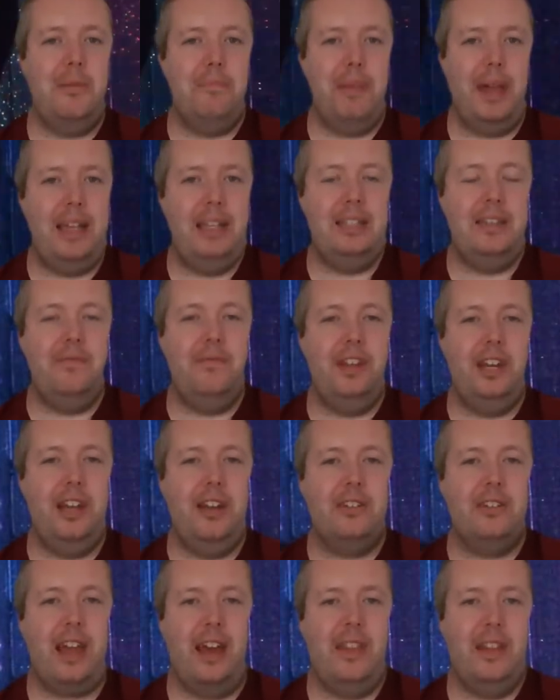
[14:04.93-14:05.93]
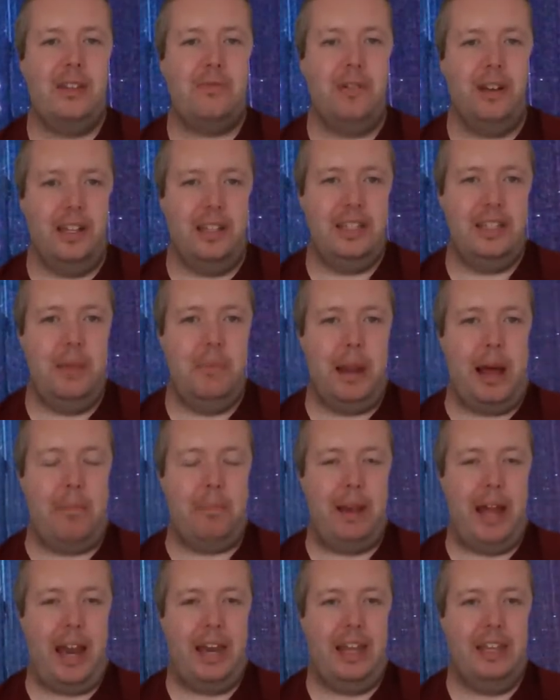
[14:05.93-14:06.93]
amazing videos like this one at
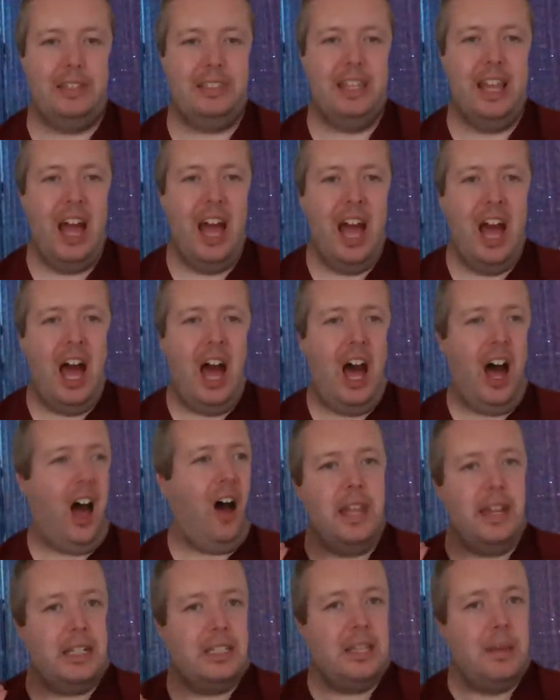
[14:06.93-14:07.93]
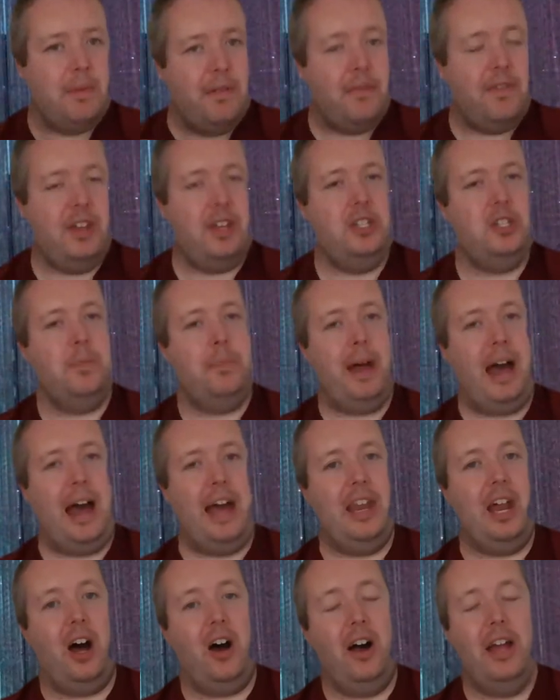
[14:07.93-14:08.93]
TeamLab Planets, next Timothy in
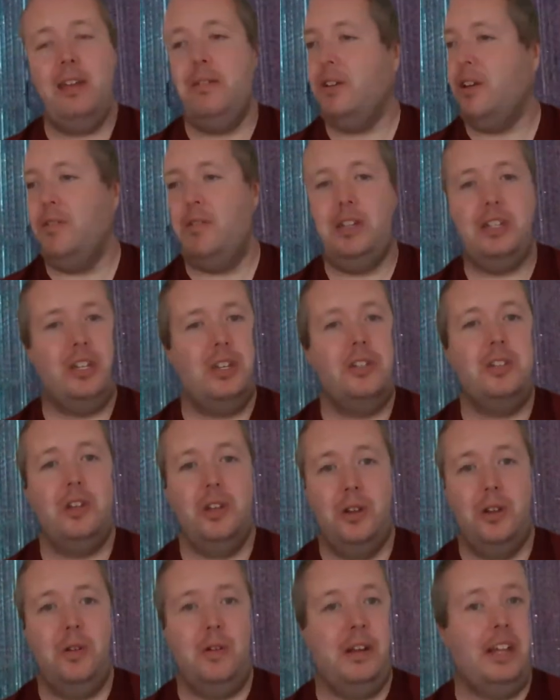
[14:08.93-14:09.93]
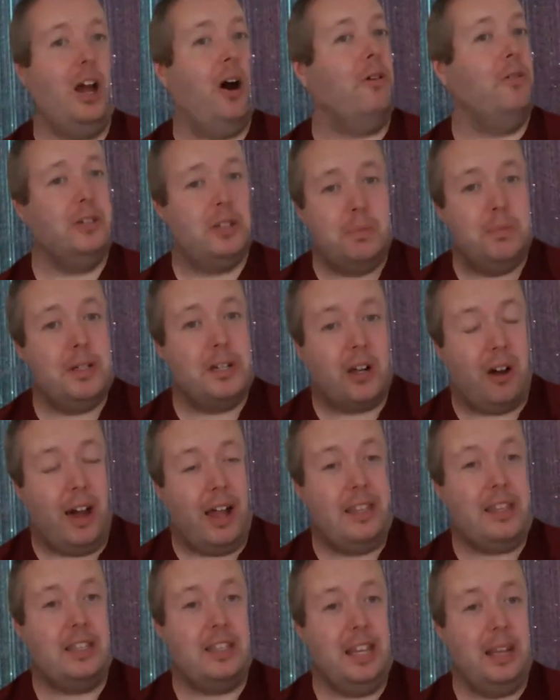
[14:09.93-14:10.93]
Japan, I'm going to do the ultimate
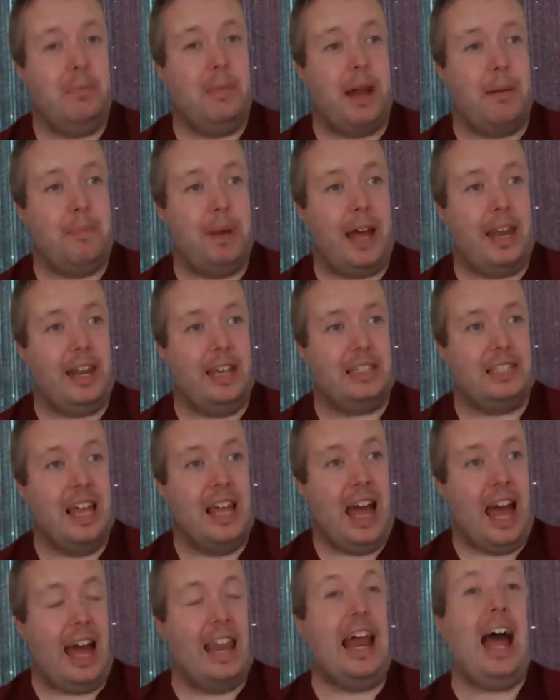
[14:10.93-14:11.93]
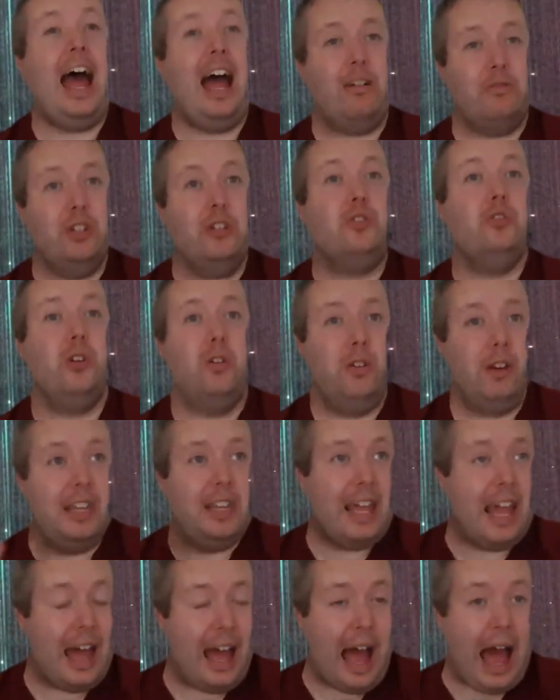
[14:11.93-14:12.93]
guide to TeamLab Planets and how to truly
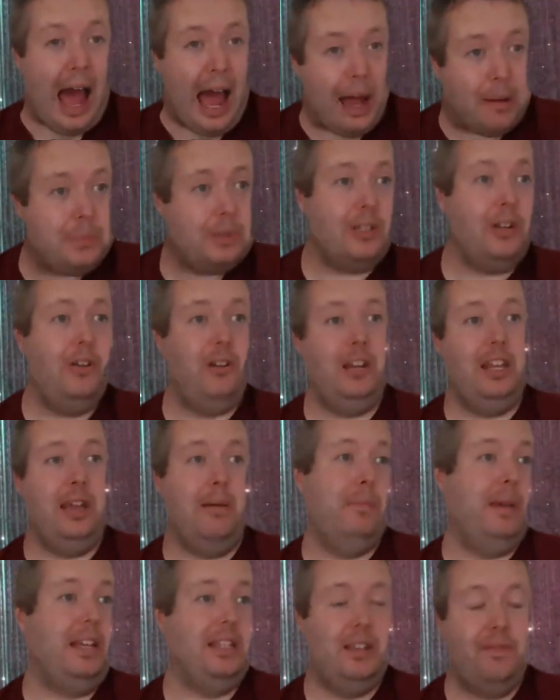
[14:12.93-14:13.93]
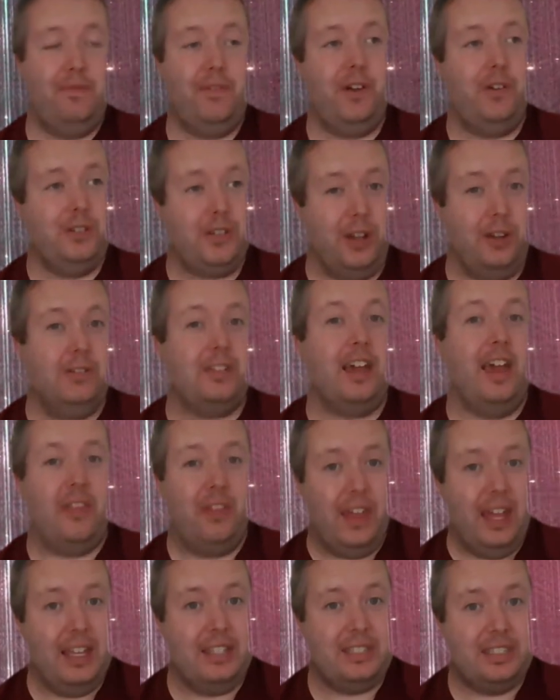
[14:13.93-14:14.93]
get absolutely amazing photos
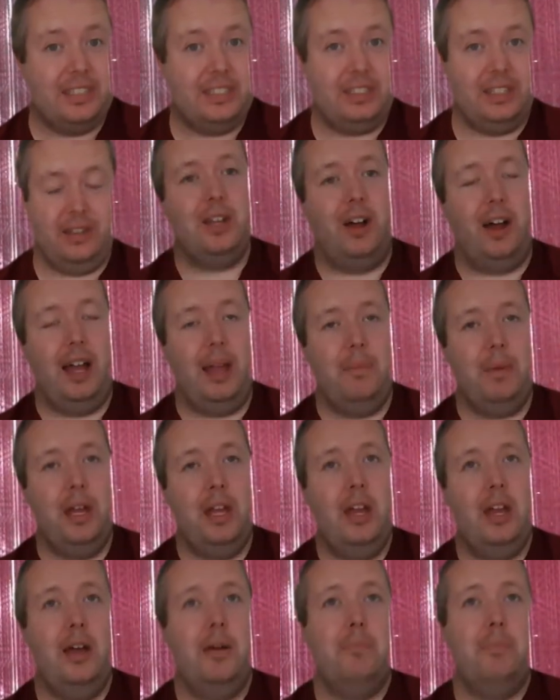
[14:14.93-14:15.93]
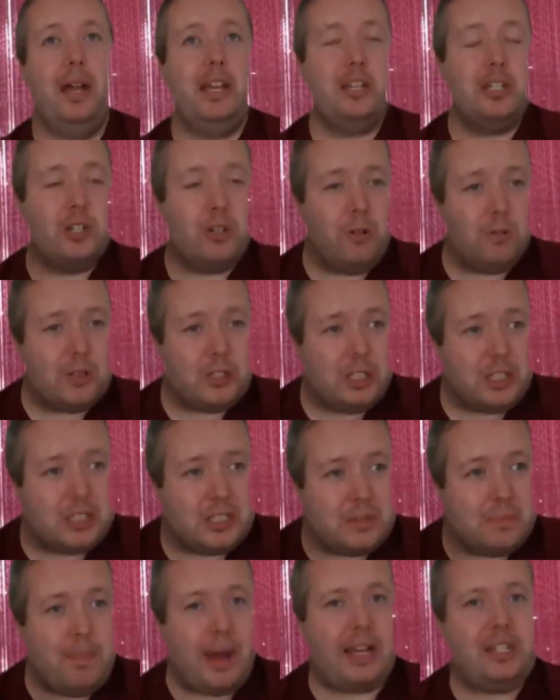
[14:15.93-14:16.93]
like this time. Make sure to
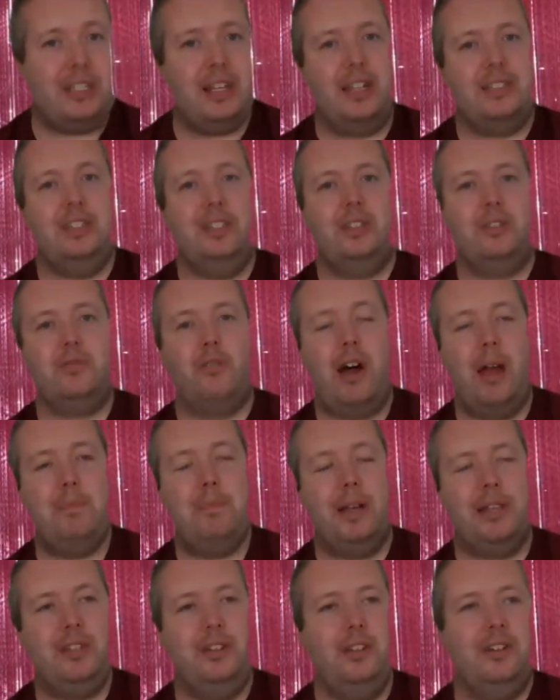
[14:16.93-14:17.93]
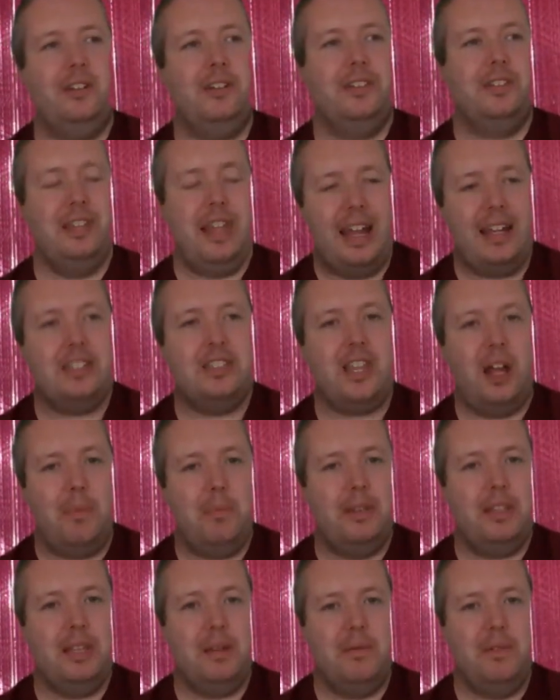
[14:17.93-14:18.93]
smash that subscribe button, because next
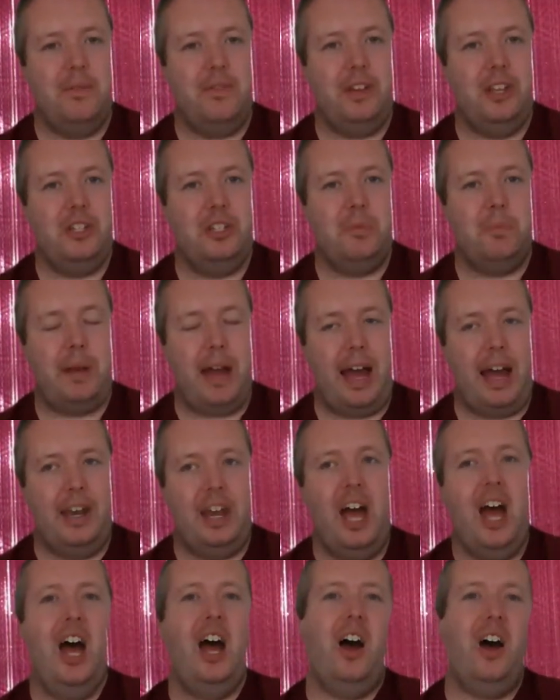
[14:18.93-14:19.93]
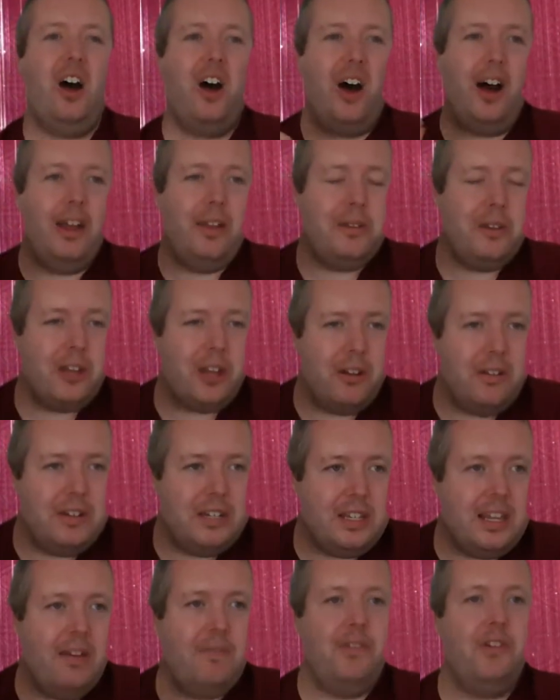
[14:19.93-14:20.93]
time in Timothy in Japan, I'm going
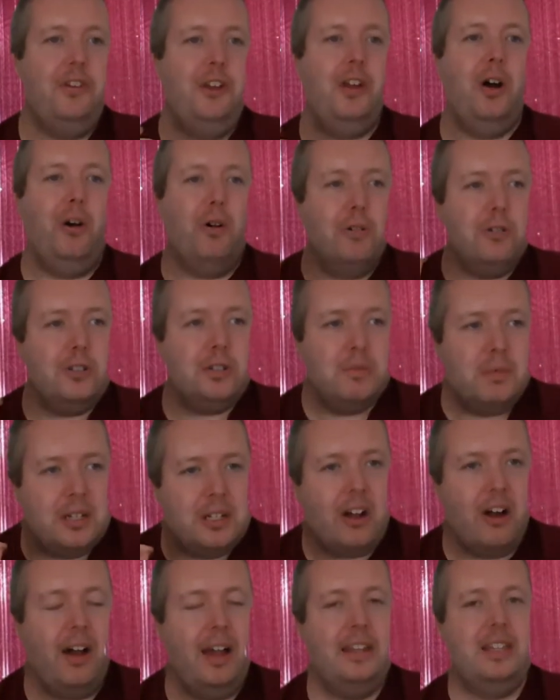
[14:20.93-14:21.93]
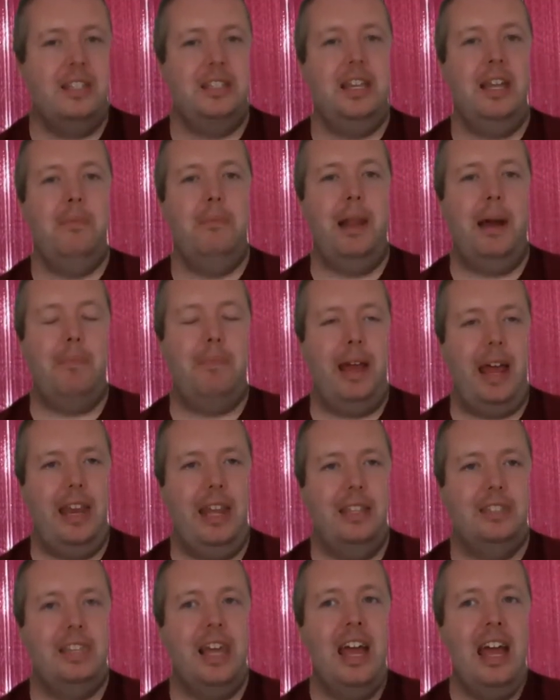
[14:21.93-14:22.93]
to give you the ultimate guide to TeamLab
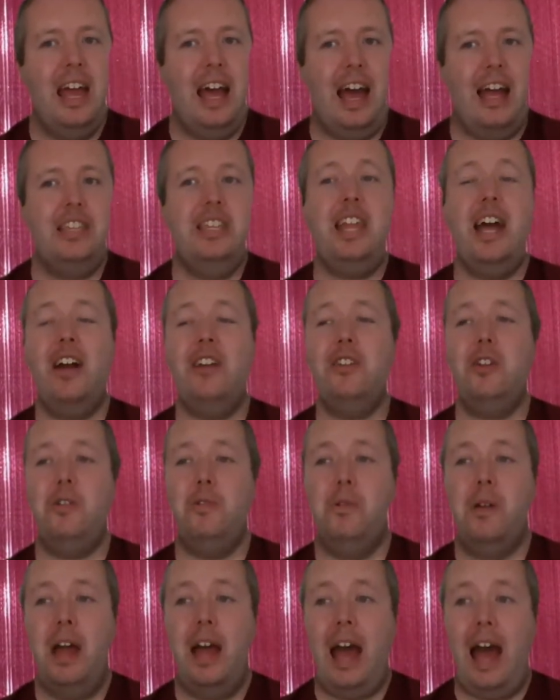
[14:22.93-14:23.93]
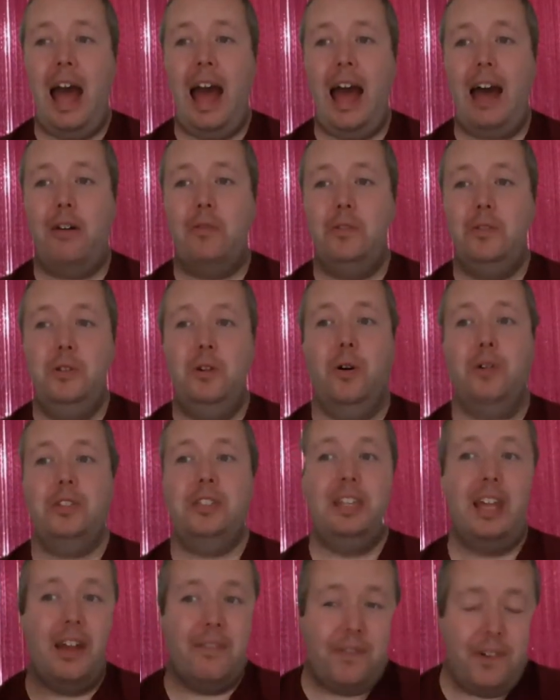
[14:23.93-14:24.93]
Planets and tell you how not
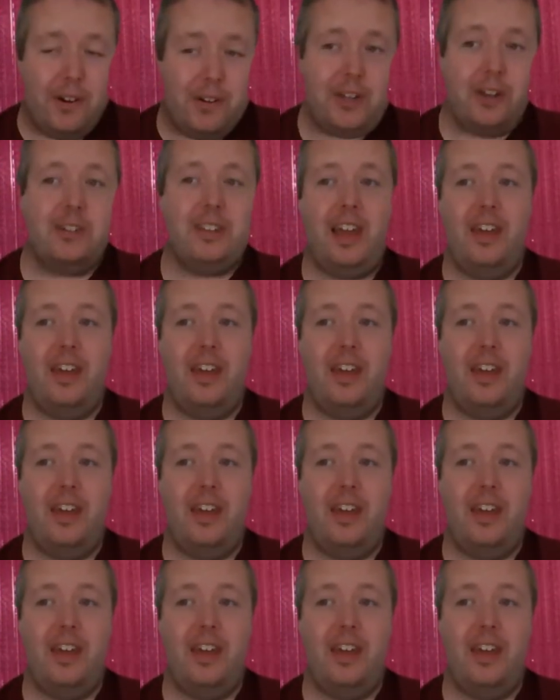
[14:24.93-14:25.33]
to get photos